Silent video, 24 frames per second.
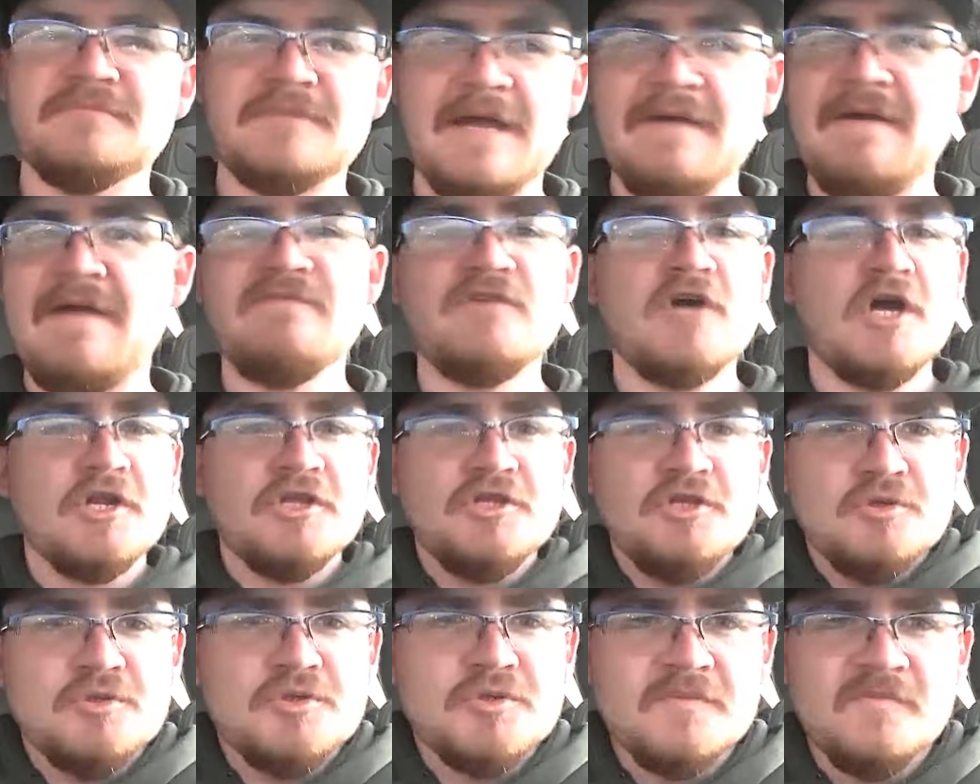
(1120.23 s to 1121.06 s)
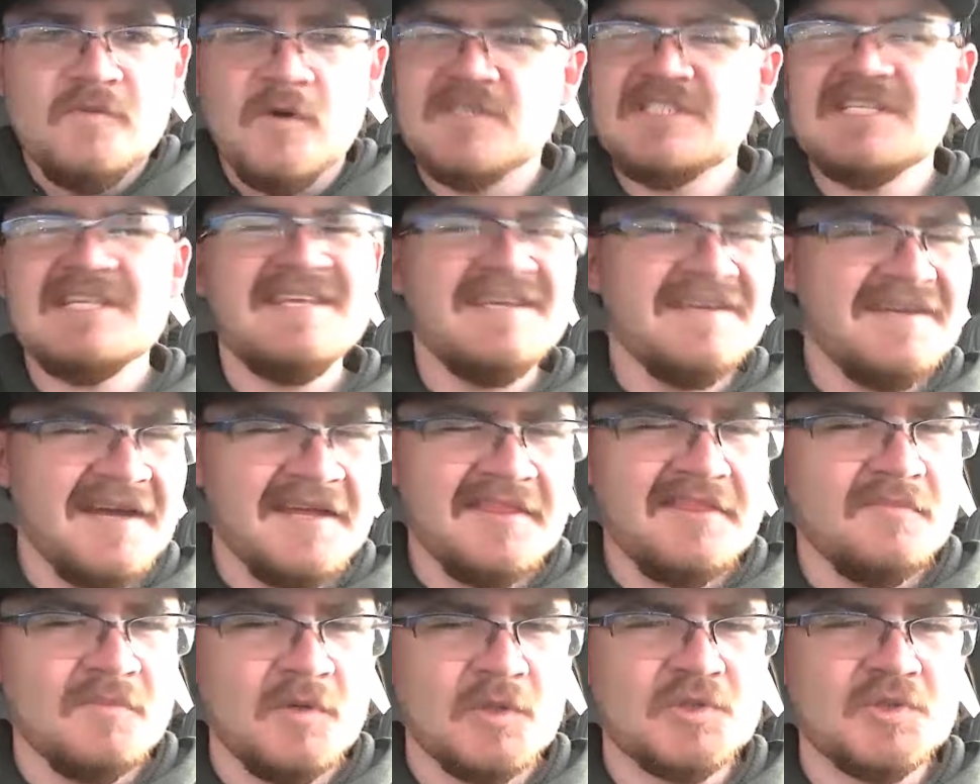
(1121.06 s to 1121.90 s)
I've got a YouTube voice. I
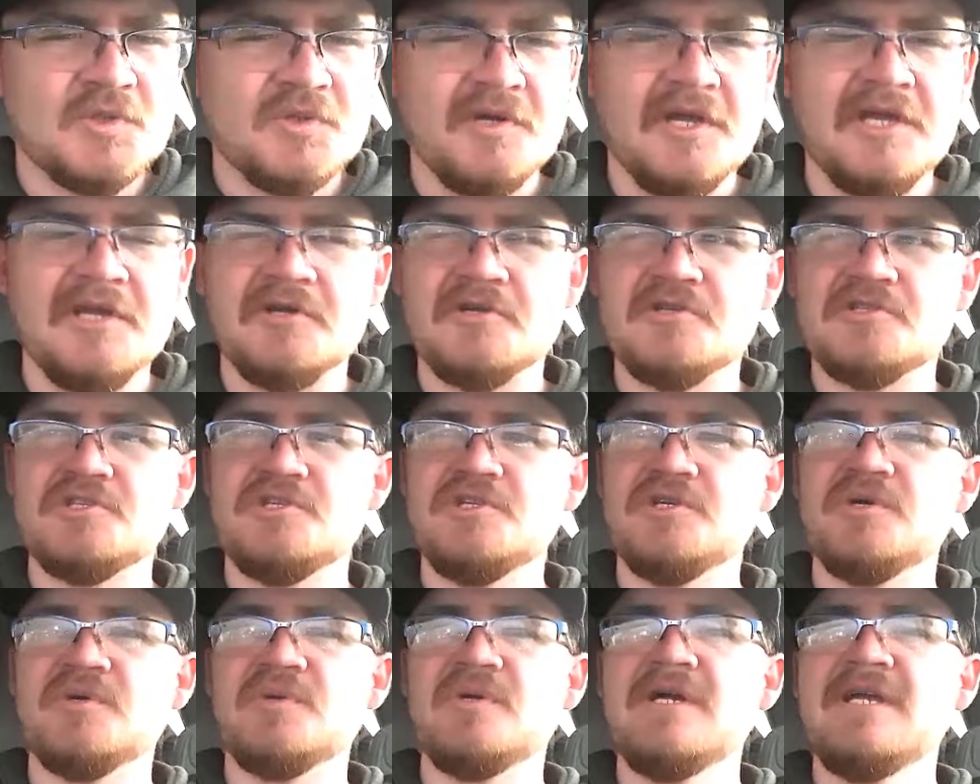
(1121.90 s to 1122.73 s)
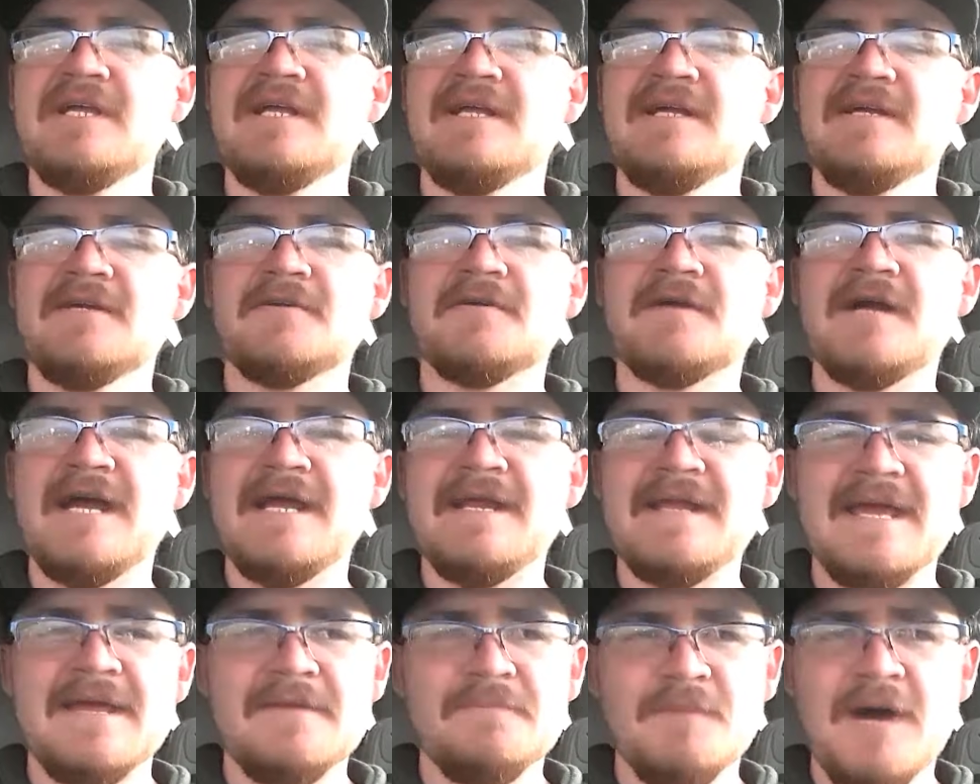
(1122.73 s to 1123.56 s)
think most creators do,
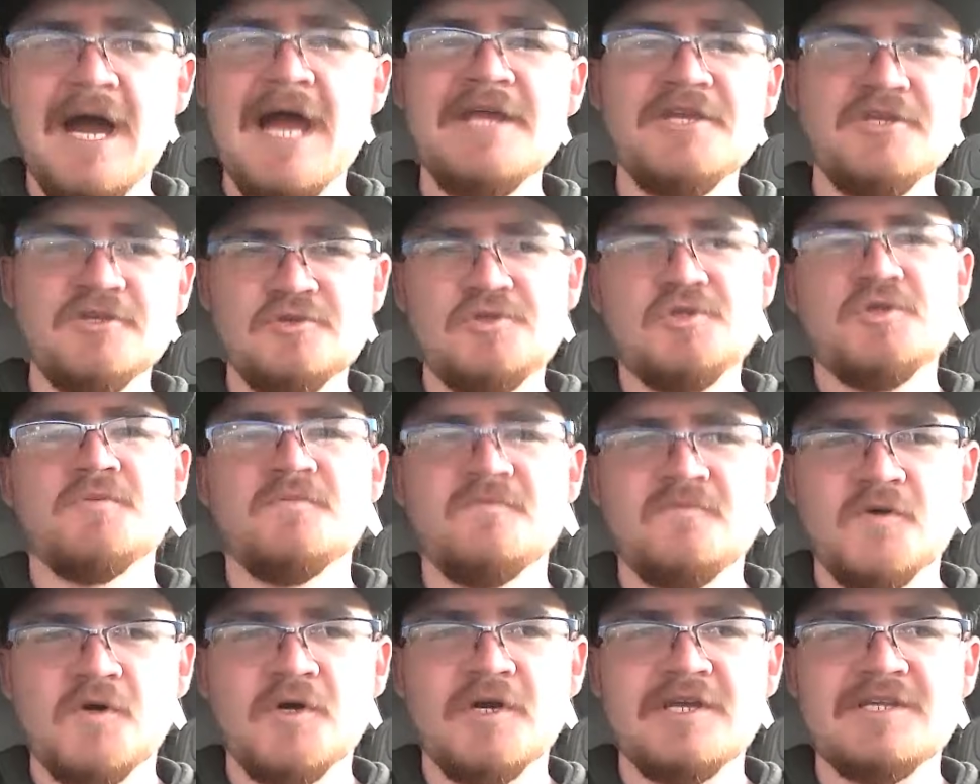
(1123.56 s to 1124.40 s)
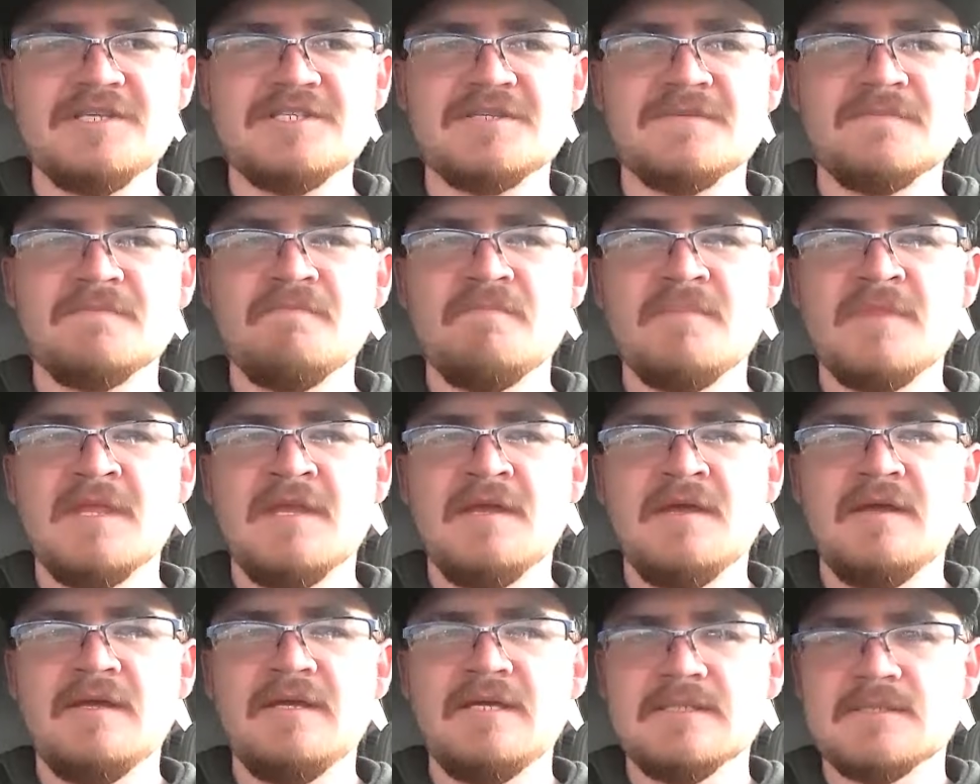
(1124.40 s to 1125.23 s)
right? And my YouTube voice
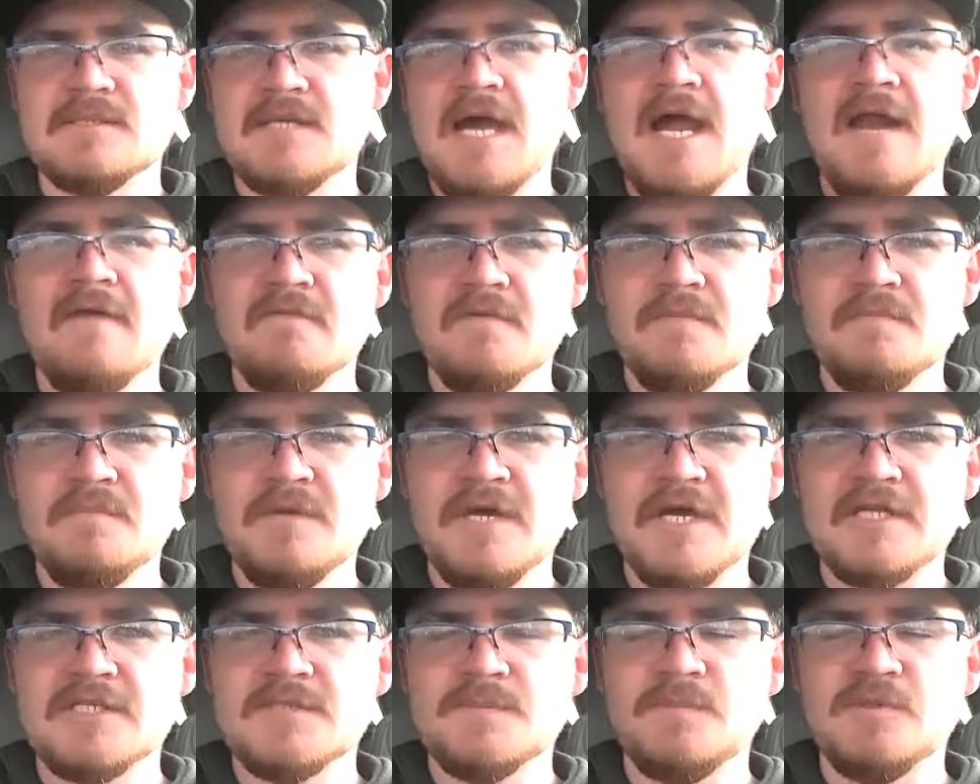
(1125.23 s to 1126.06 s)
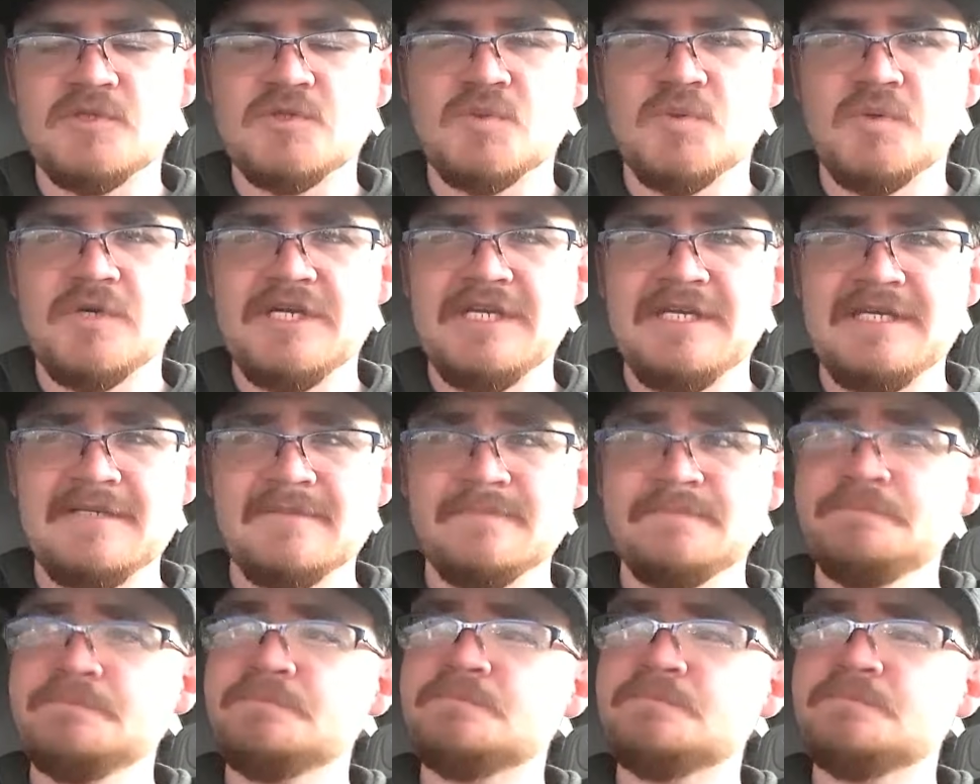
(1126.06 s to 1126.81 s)
is kind of a mix between